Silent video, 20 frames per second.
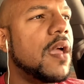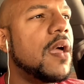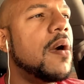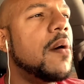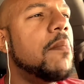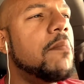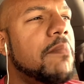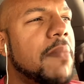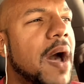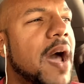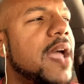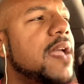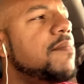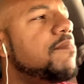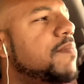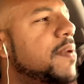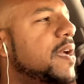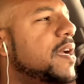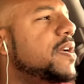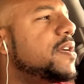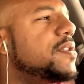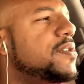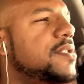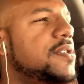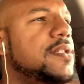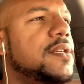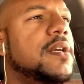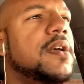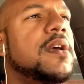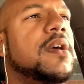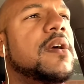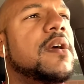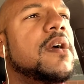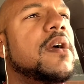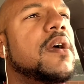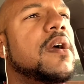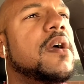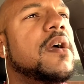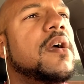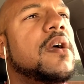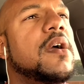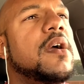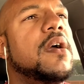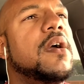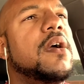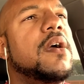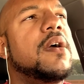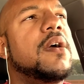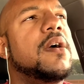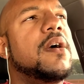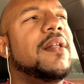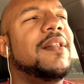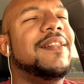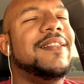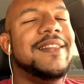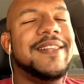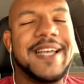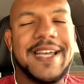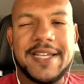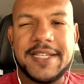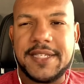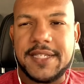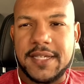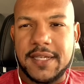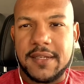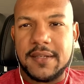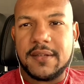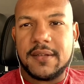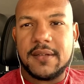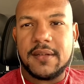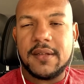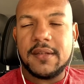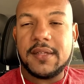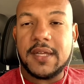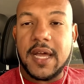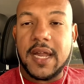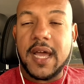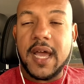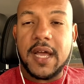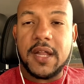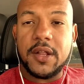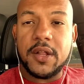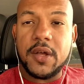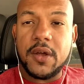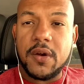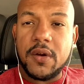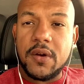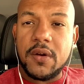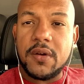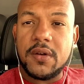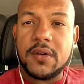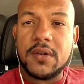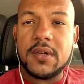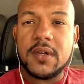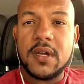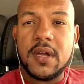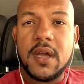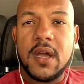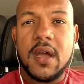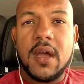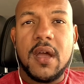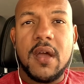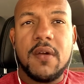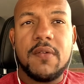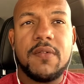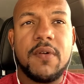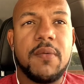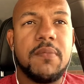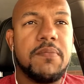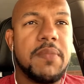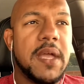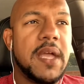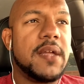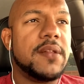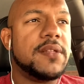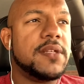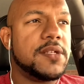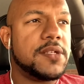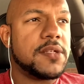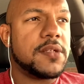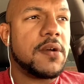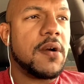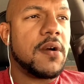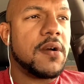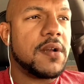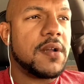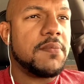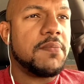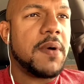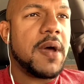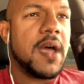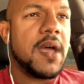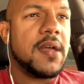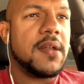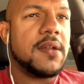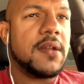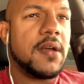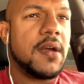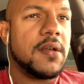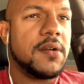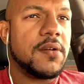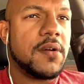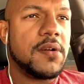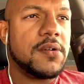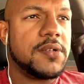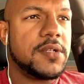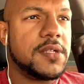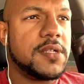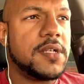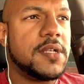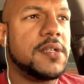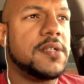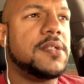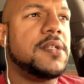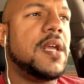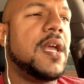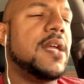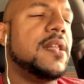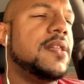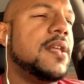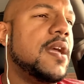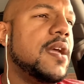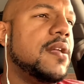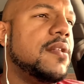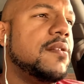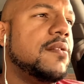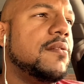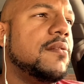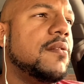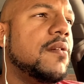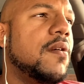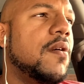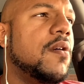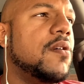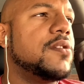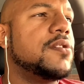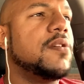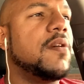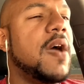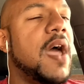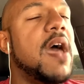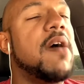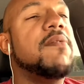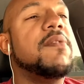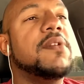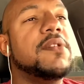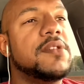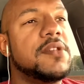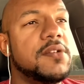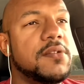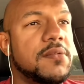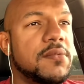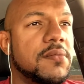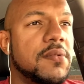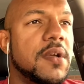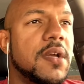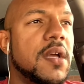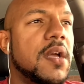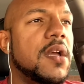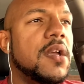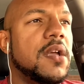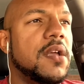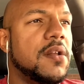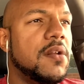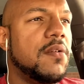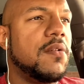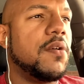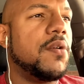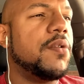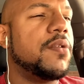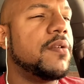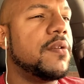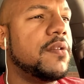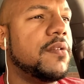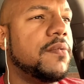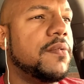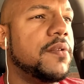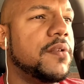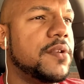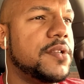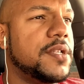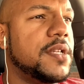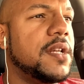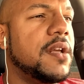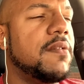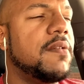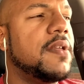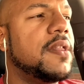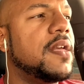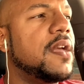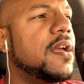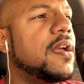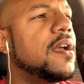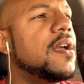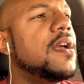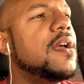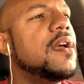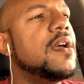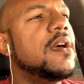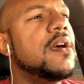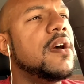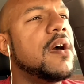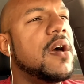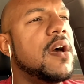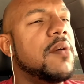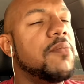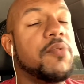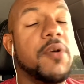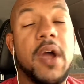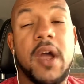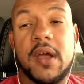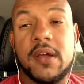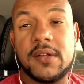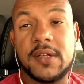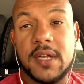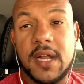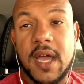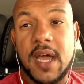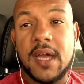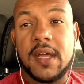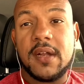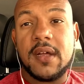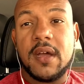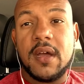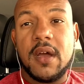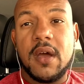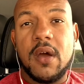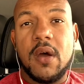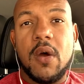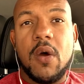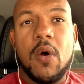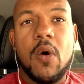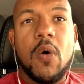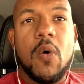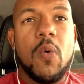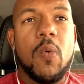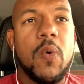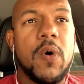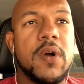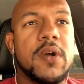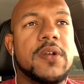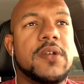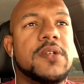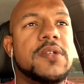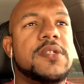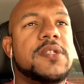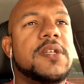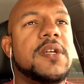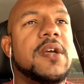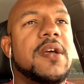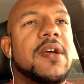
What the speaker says: My biggest lesson that I learned from being discarded by a narcissist, and then also having to, go through a divorce and everything prior to that, was